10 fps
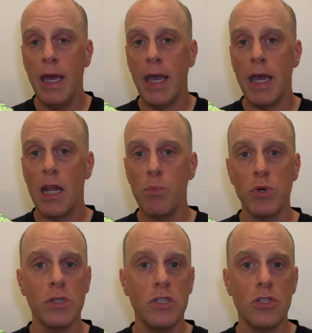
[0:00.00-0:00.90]
And I
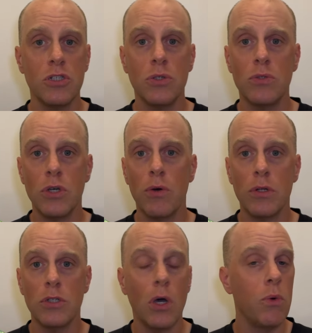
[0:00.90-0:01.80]
put this shoe
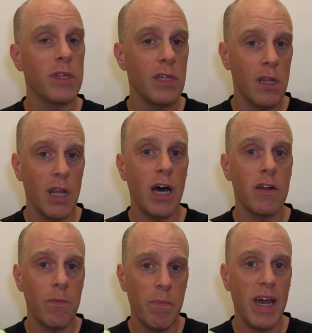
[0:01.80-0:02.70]
toe-to-toe with a lot
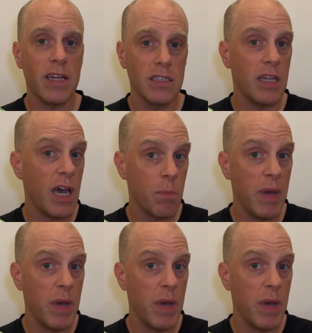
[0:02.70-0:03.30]
of max stack,